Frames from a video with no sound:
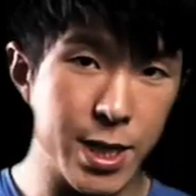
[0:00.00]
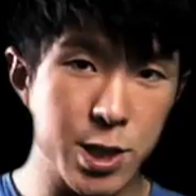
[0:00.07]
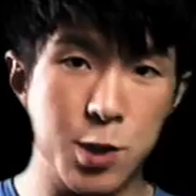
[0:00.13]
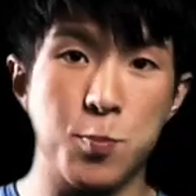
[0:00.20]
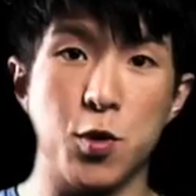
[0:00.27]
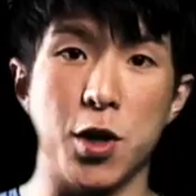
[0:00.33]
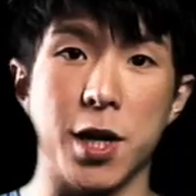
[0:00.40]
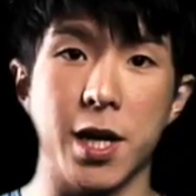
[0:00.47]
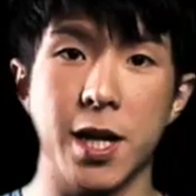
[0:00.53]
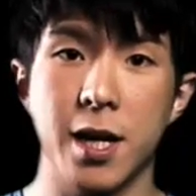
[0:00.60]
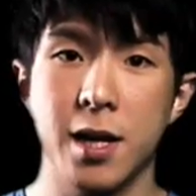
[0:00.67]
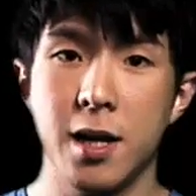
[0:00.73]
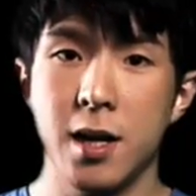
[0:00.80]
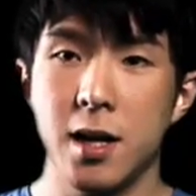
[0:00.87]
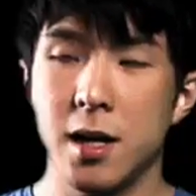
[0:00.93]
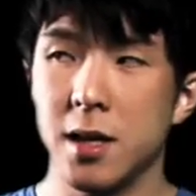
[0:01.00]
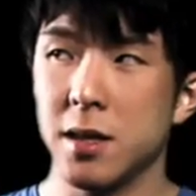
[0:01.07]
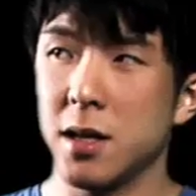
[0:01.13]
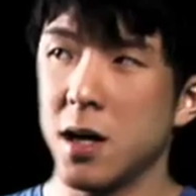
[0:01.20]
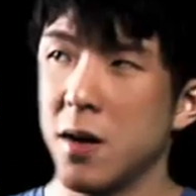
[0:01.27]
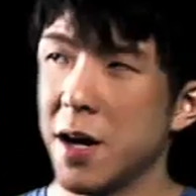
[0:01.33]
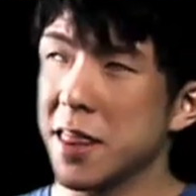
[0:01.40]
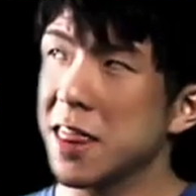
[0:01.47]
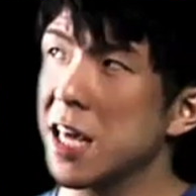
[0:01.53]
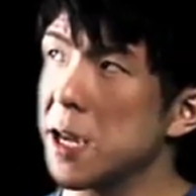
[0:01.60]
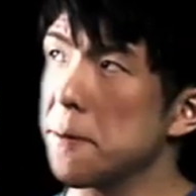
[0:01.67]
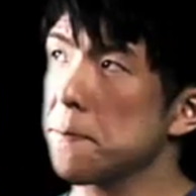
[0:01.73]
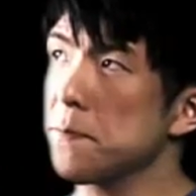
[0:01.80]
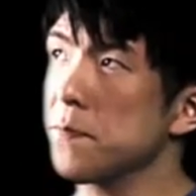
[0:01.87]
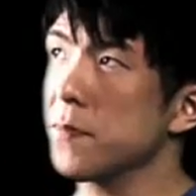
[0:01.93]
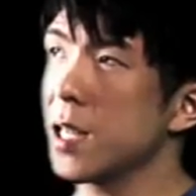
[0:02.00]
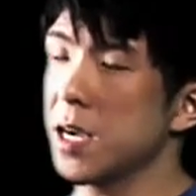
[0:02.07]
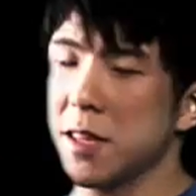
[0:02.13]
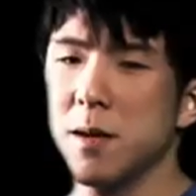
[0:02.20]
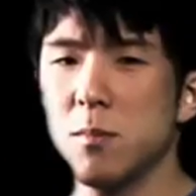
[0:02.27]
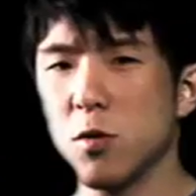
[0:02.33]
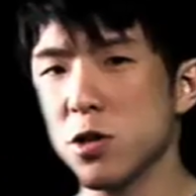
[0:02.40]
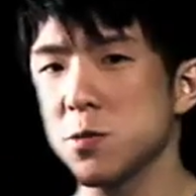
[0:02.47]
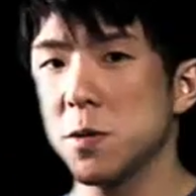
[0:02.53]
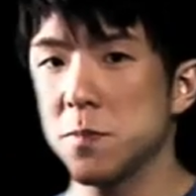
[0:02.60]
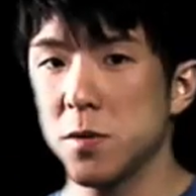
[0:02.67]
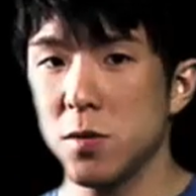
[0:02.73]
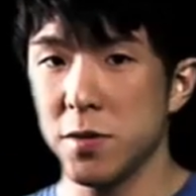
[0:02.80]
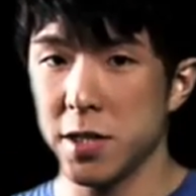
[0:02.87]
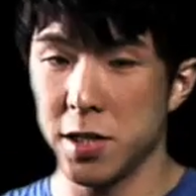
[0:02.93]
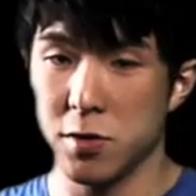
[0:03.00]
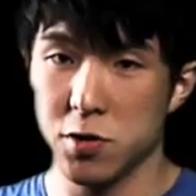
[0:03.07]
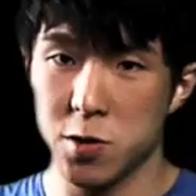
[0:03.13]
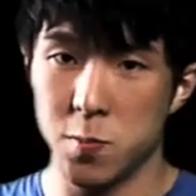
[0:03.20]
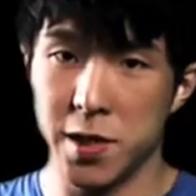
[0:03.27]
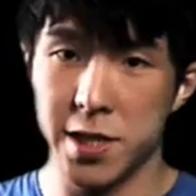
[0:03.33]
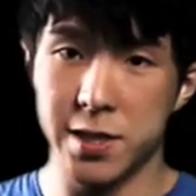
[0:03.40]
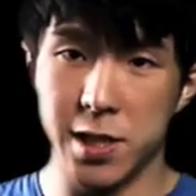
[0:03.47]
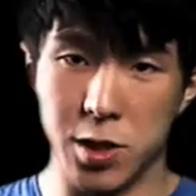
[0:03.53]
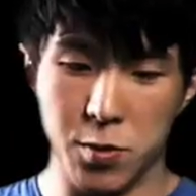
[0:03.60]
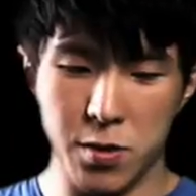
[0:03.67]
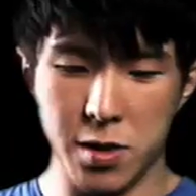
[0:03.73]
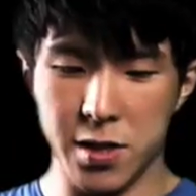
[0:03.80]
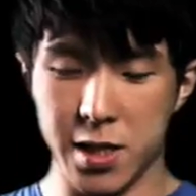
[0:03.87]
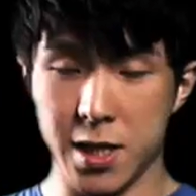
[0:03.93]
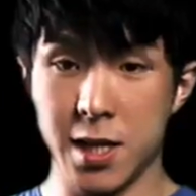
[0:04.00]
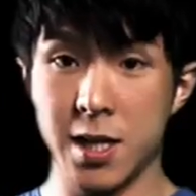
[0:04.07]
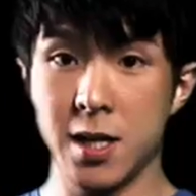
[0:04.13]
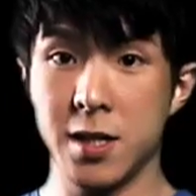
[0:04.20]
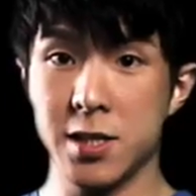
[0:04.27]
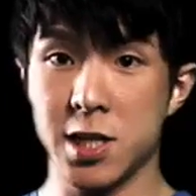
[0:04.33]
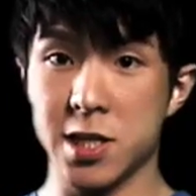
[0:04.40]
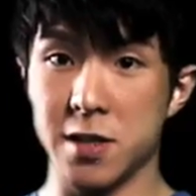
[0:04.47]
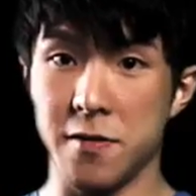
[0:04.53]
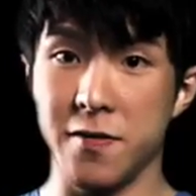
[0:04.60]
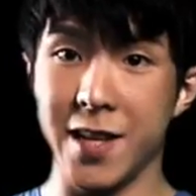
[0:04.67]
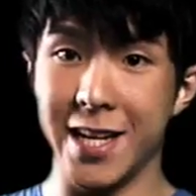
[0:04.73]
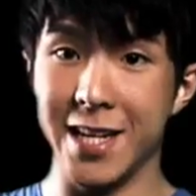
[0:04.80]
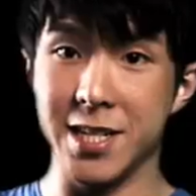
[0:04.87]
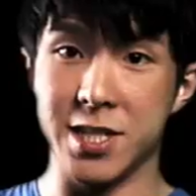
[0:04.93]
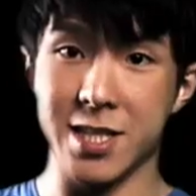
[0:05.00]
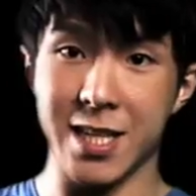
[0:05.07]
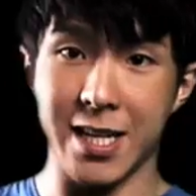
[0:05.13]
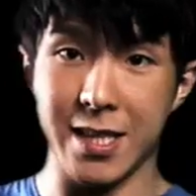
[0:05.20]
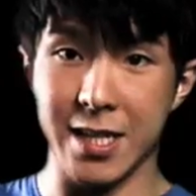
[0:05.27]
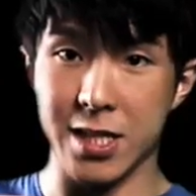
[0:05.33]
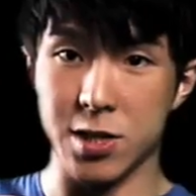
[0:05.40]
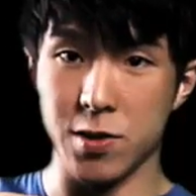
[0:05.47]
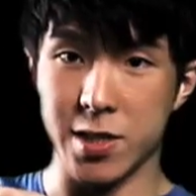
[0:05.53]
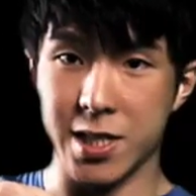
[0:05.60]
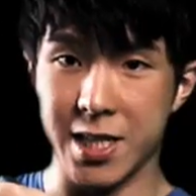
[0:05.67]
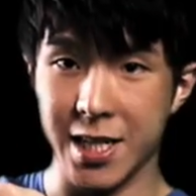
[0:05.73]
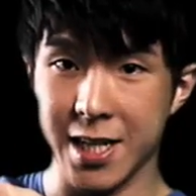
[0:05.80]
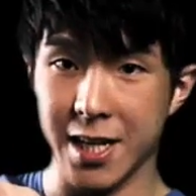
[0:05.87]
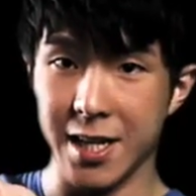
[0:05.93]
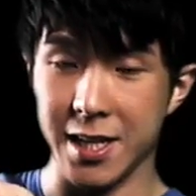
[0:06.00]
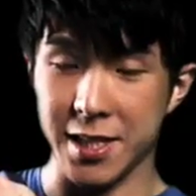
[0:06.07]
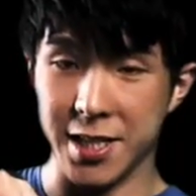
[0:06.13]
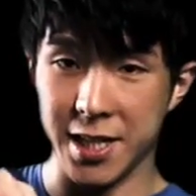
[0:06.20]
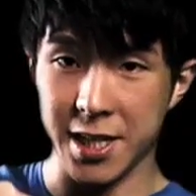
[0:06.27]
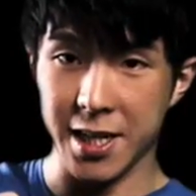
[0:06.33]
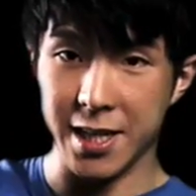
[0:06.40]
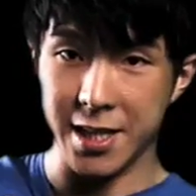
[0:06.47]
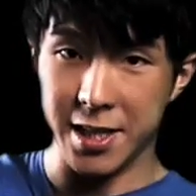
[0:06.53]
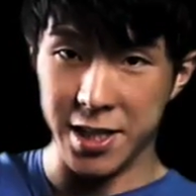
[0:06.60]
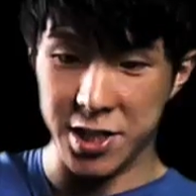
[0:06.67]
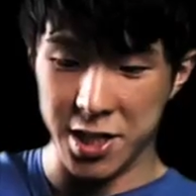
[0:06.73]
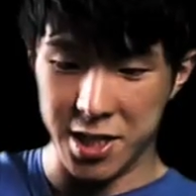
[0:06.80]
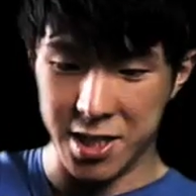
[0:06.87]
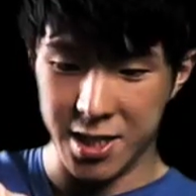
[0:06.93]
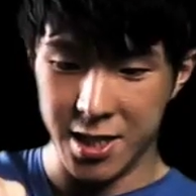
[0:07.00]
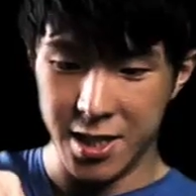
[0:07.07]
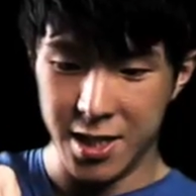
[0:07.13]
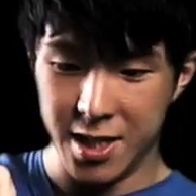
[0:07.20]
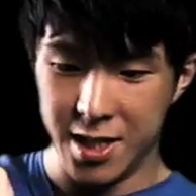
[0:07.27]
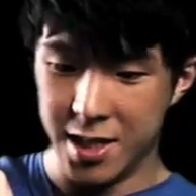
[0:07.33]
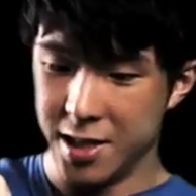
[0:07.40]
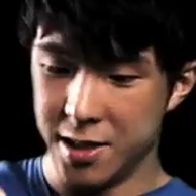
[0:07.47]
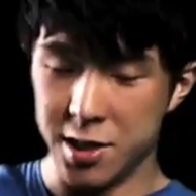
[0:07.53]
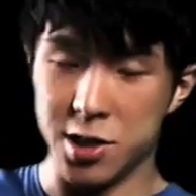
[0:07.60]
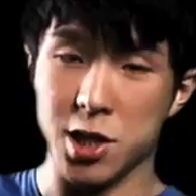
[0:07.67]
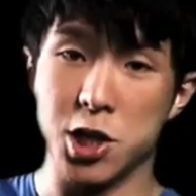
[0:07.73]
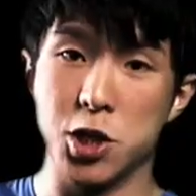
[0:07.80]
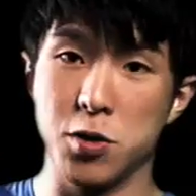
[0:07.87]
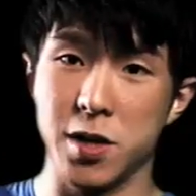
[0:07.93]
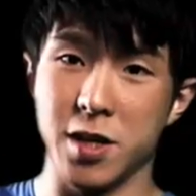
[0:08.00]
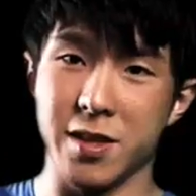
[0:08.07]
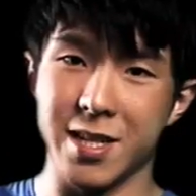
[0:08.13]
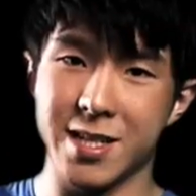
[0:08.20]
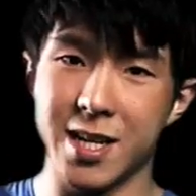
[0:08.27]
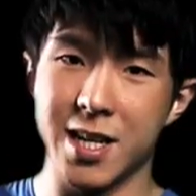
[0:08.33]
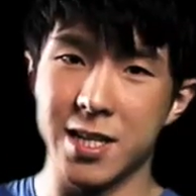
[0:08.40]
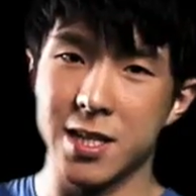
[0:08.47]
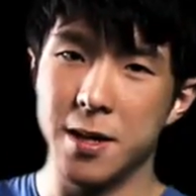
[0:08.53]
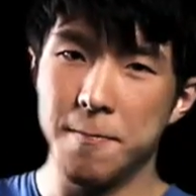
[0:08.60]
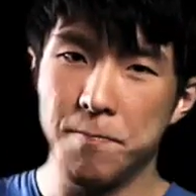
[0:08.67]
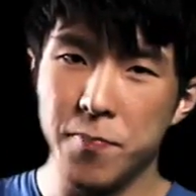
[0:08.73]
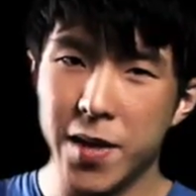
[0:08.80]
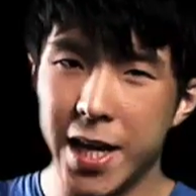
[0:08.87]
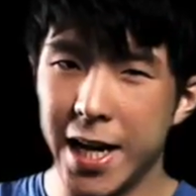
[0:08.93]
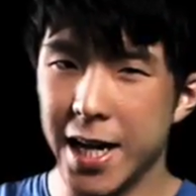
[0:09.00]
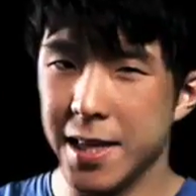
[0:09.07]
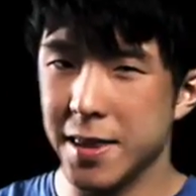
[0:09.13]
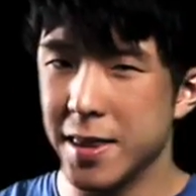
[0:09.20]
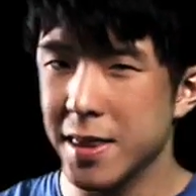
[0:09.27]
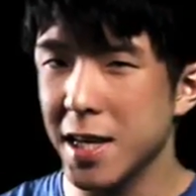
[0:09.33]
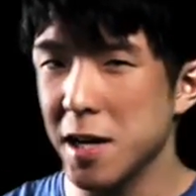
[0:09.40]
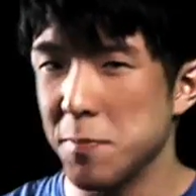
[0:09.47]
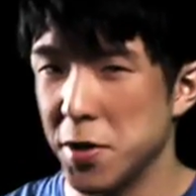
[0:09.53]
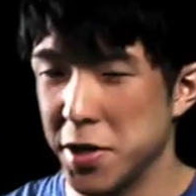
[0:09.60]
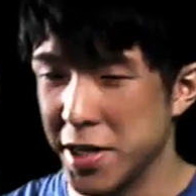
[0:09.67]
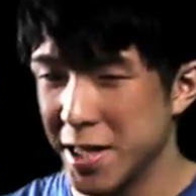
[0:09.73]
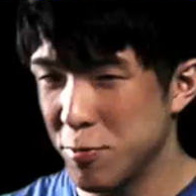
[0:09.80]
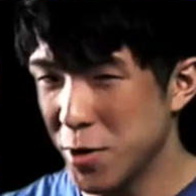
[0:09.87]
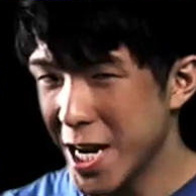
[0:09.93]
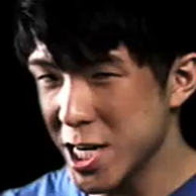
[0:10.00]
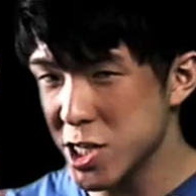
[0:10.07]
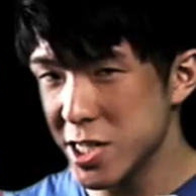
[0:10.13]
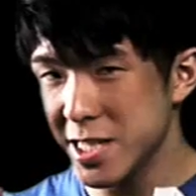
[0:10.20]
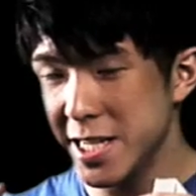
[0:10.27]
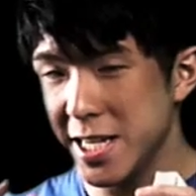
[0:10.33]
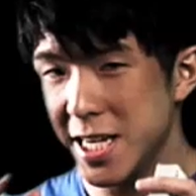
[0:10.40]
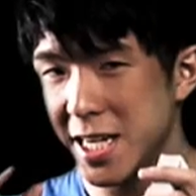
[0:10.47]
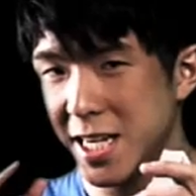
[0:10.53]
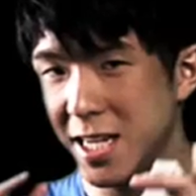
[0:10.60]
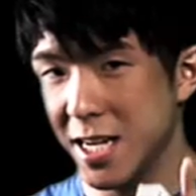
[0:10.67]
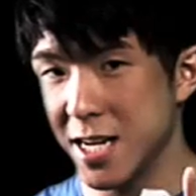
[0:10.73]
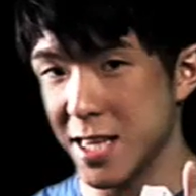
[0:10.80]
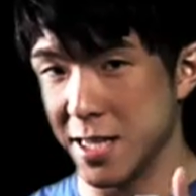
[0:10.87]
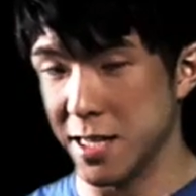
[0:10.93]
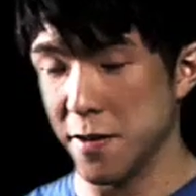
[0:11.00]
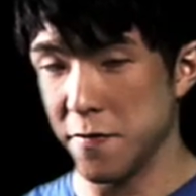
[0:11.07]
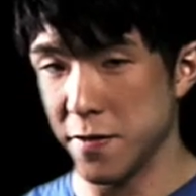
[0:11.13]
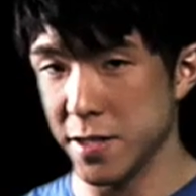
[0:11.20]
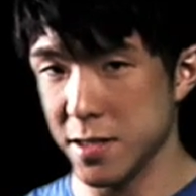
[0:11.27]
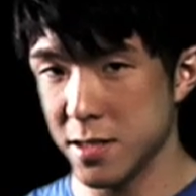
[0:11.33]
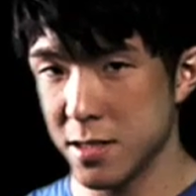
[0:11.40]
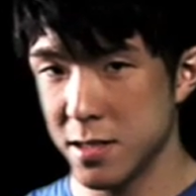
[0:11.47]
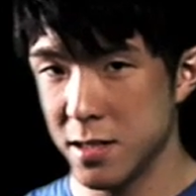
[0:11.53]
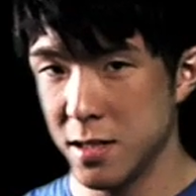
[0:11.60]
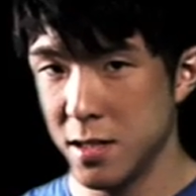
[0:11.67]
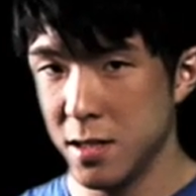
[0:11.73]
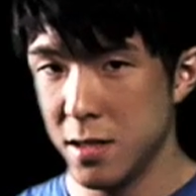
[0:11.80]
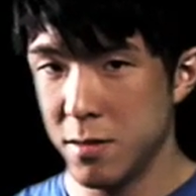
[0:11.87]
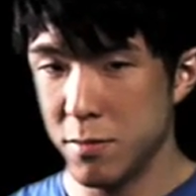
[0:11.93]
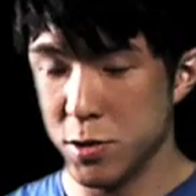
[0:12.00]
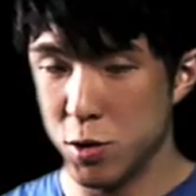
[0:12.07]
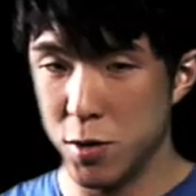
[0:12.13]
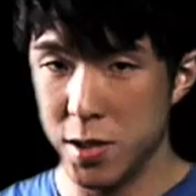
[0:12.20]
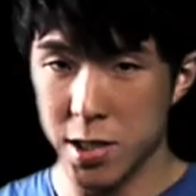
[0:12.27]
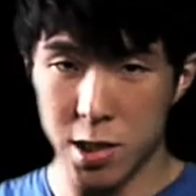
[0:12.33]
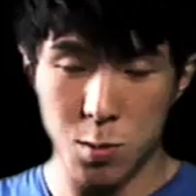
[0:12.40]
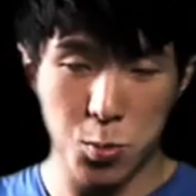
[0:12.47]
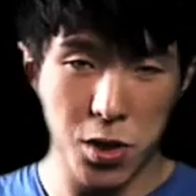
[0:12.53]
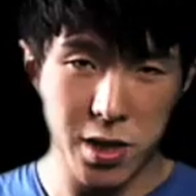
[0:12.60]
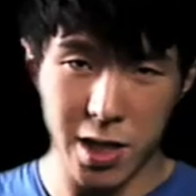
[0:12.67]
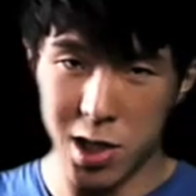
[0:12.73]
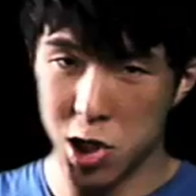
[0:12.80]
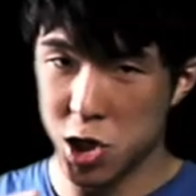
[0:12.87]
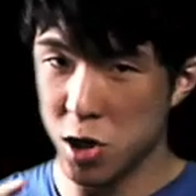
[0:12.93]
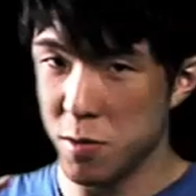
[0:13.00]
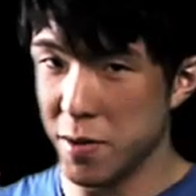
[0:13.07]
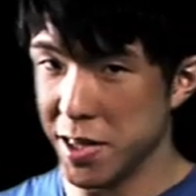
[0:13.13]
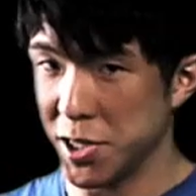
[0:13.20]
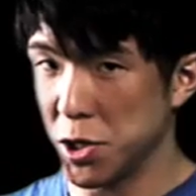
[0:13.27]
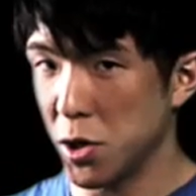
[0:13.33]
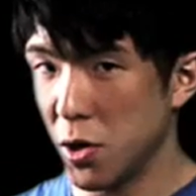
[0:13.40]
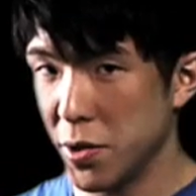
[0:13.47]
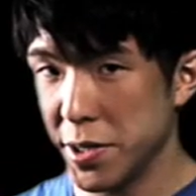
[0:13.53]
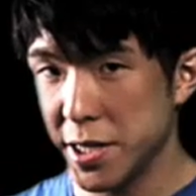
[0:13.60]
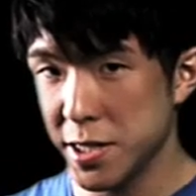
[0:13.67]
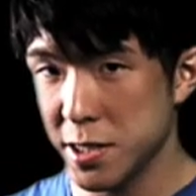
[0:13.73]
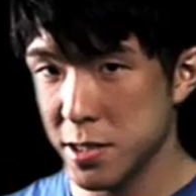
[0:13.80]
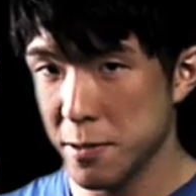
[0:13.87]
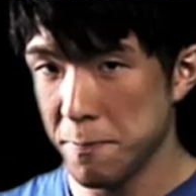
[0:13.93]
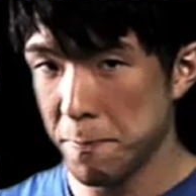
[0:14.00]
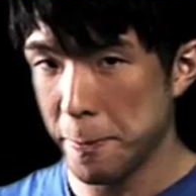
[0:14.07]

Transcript: a spring. Now I think most people, when they do springs, they do it on just the flat edges like this. So it's here, and then they just shoot it on the sides. And think about it, you can actually hear the difference between a spring that is shot by the corners